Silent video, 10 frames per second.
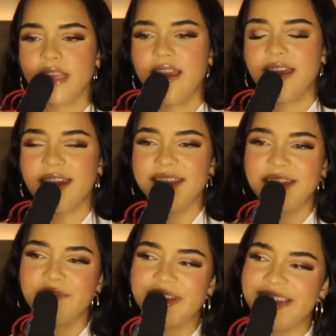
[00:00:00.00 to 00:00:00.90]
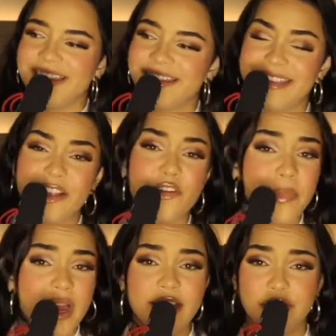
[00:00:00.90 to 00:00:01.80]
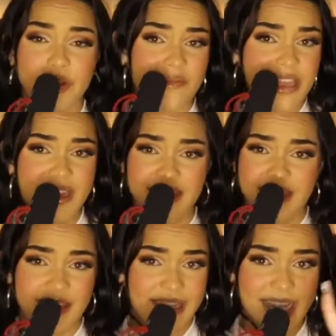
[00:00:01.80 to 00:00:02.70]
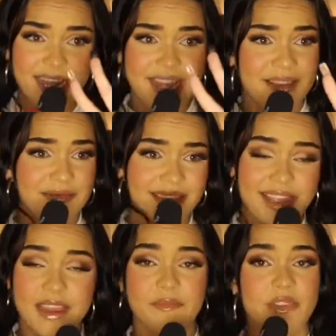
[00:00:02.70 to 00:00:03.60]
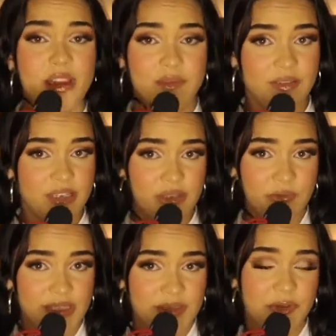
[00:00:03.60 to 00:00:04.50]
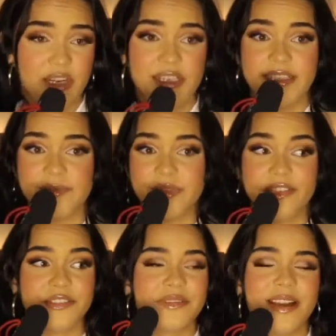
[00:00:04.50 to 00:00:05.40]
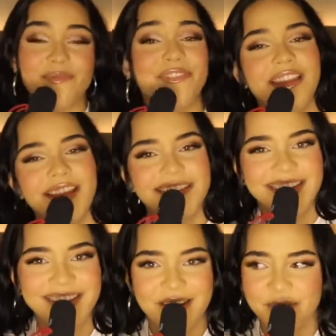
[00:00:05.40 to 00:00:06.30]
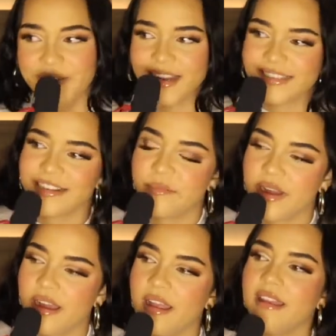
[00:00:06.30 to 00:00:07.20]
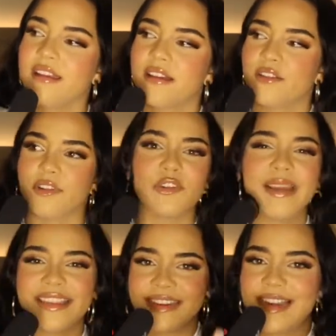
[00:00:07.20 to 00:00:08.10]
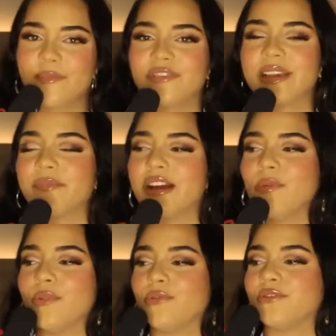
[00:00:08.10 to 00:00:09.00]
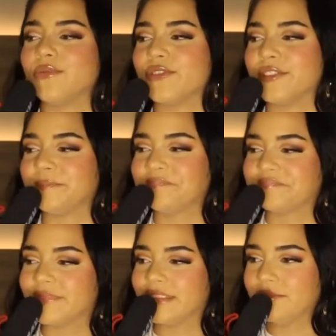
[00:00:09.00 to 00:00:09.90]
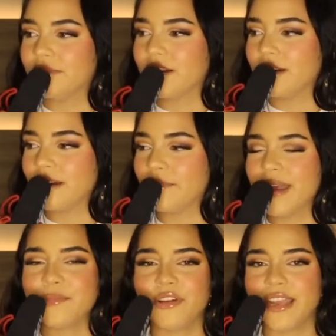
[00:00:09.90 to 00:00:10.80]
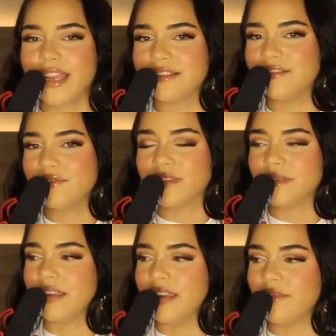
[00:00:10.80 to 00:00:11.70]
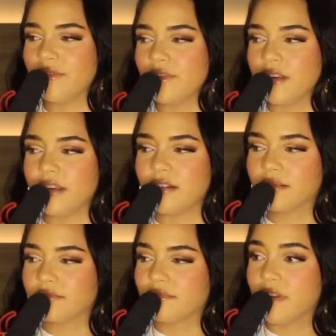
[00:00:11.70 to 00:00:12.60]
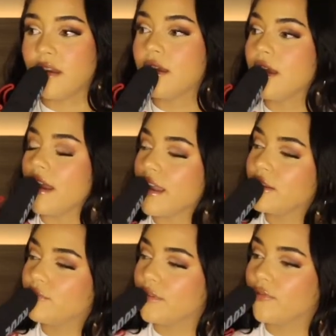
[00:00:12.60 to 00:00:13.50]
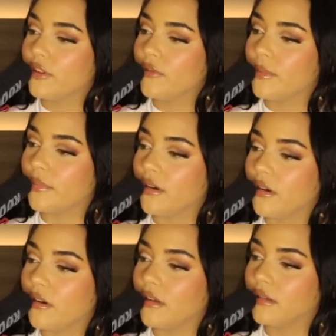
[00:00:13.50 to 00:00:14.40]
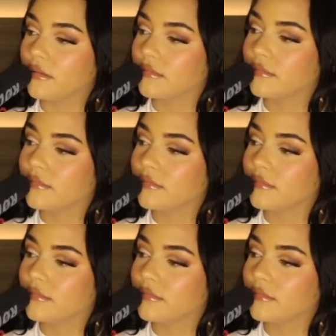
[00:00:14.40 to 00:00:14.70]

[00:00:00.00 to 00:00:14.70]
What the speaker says: ajá, tengo par todavía that, like, I am not finished with this project, pero I'm really excited para hacer más. Cuando me entre la musa, pues, I'll post more. Pero, ajá, Bad Bunny has to do something even funnier. I could do one for Logan Paul.